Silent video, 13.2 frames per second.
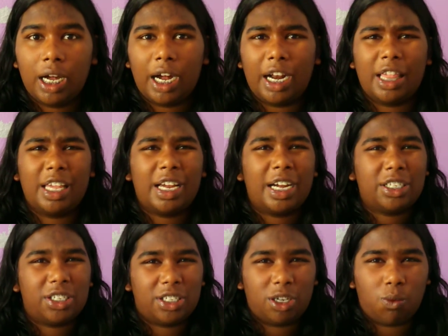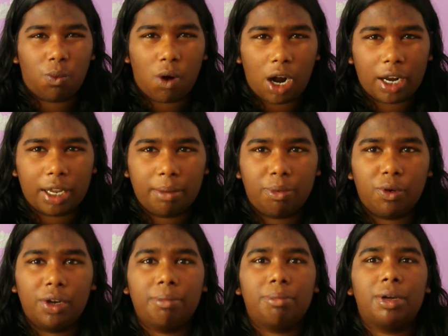I think I just said walking
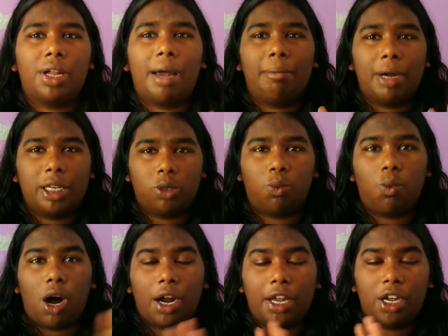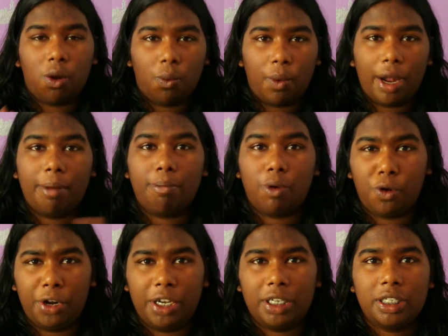point, but I meant walking away
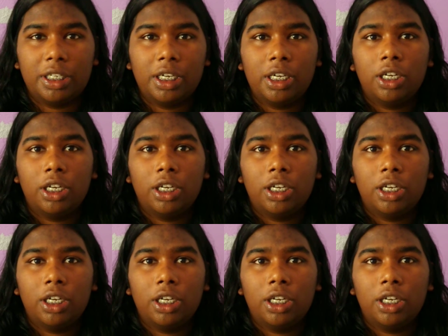point.